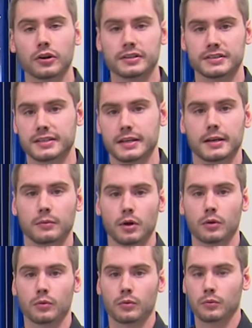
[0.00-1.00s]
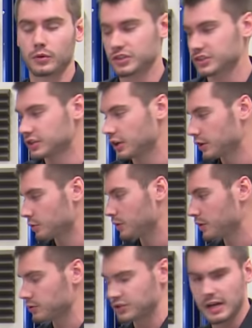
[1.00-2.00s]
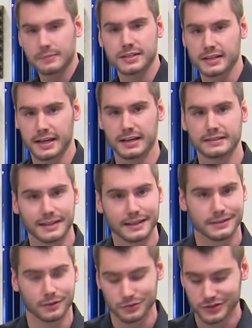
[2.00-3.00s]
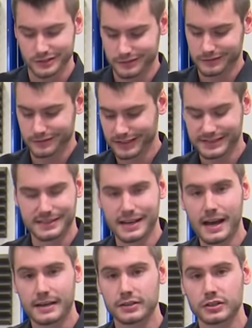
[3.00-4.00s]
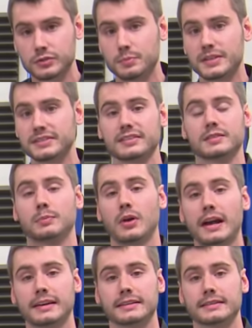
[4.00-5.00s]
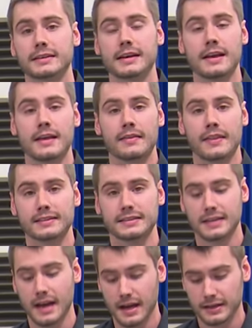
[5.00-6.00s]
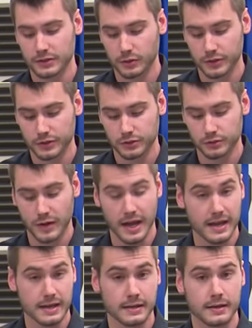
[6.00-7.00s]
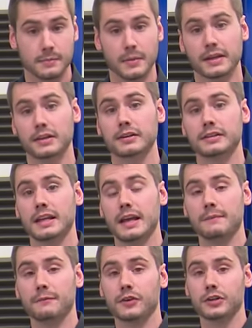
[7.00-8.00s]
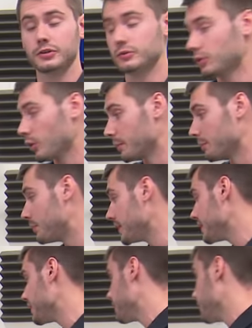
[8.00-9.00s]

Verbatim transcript: and say, well, we're just another one of those shops that can't diagnose it? That's not good business practice. That's not going to A, make a good name for you, or B,